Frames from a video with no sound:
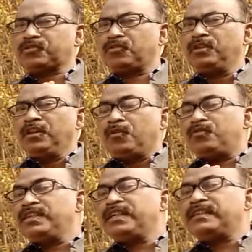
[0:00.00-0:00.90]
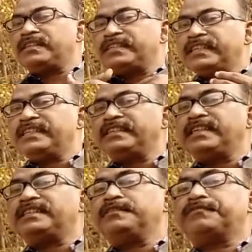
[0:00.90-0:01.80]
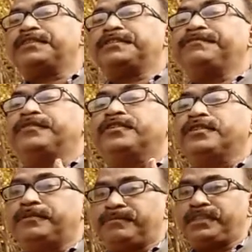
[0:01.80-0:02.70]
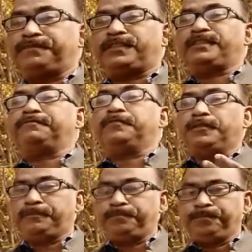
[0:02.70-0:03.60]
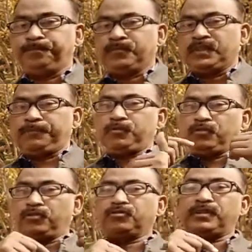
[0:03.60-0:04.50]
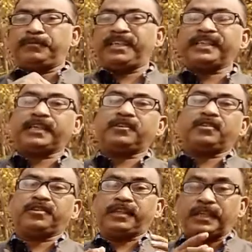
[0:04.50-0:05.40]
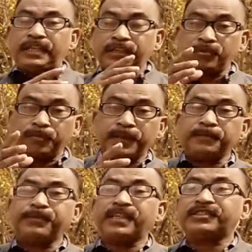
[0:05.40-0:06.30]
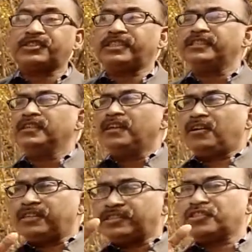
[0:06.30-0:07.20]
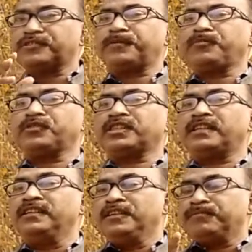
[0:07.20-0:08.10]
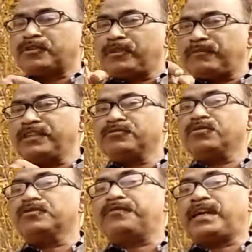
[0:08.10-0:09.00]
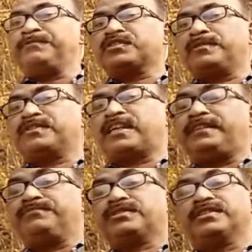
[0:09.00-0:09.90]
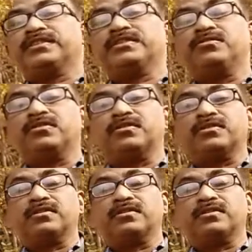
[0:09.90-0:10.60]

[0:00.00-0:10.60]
So only written in a different form. If you go to American or any European PhD or research proposal, probably you don't find sometimes your